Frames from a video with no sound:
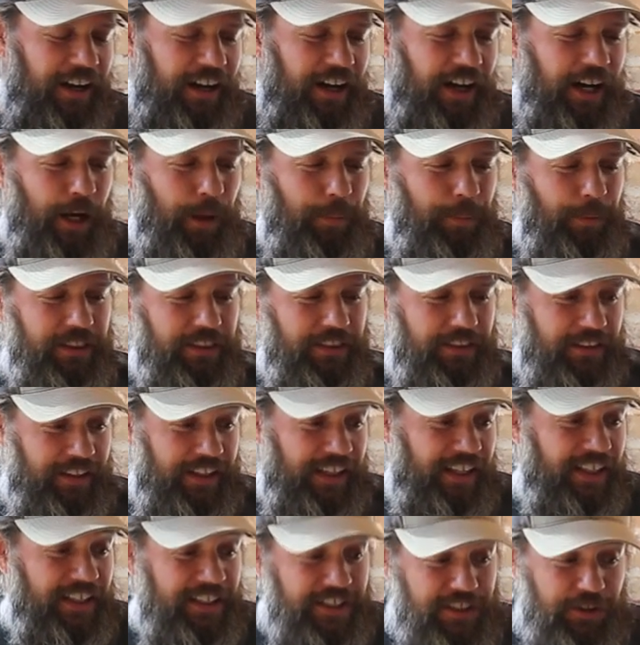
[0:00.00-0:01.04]
Uh, the
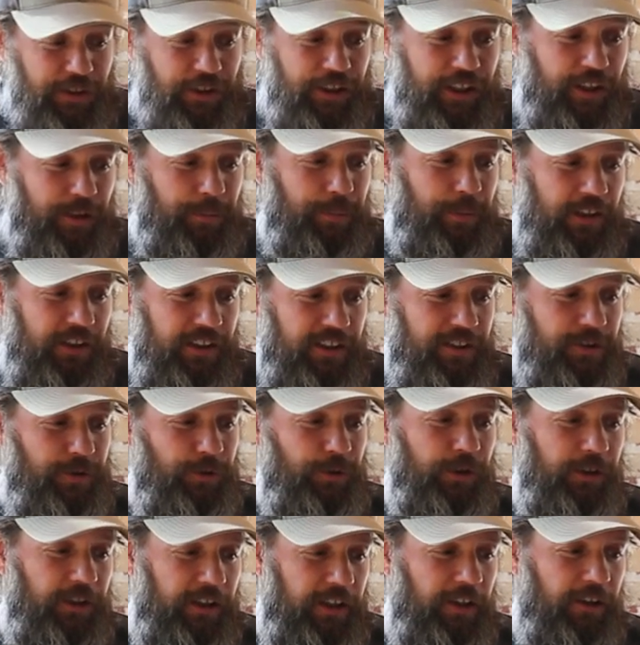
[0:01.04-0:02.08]
history of the building is
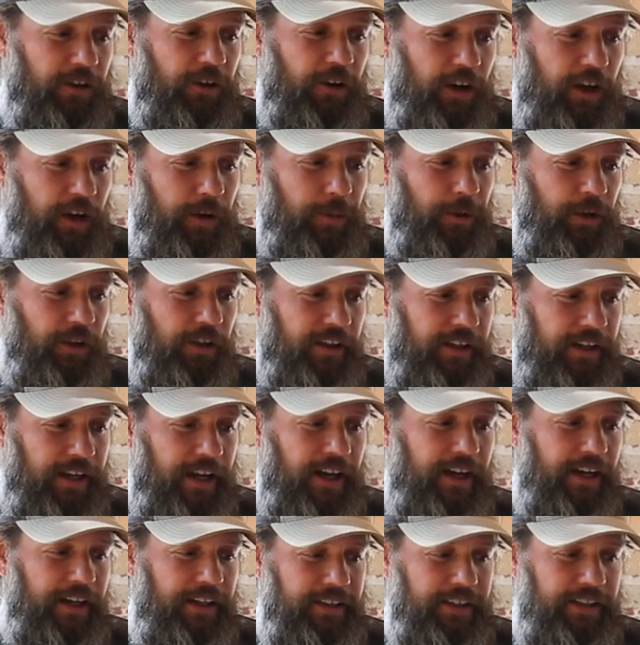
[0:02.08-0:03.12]
really incredible. A
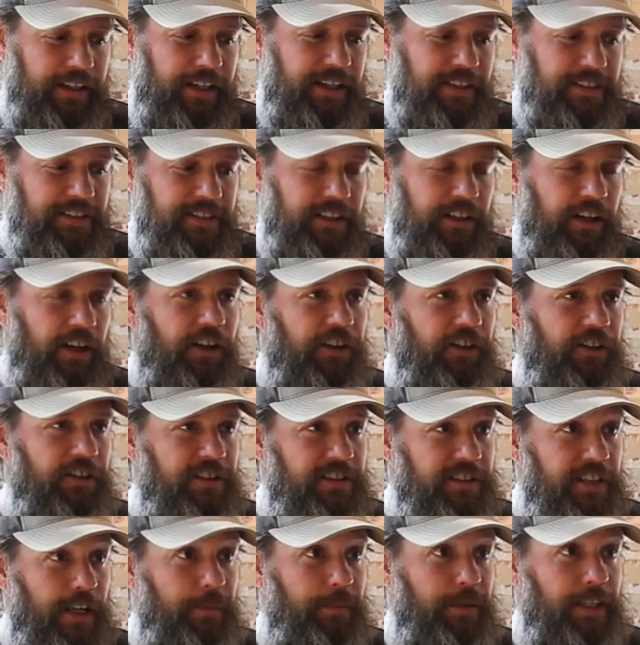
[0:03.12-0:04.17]
guy in the
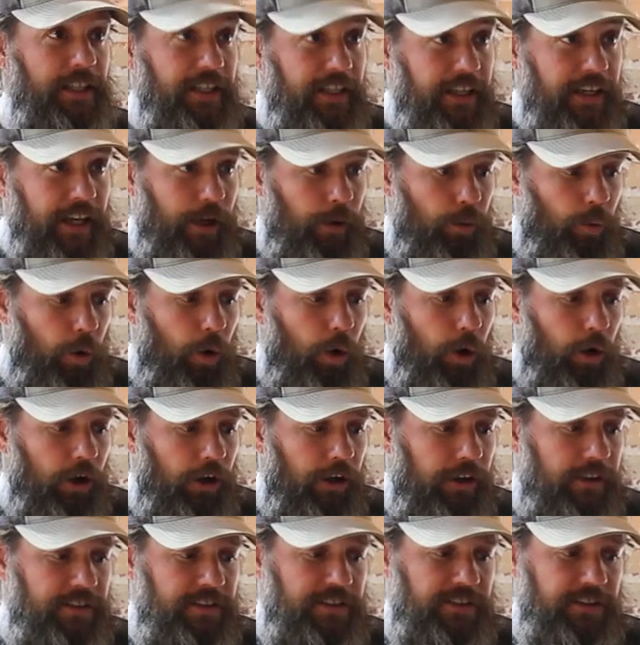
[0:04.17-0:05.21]
1800s named E.K. Warren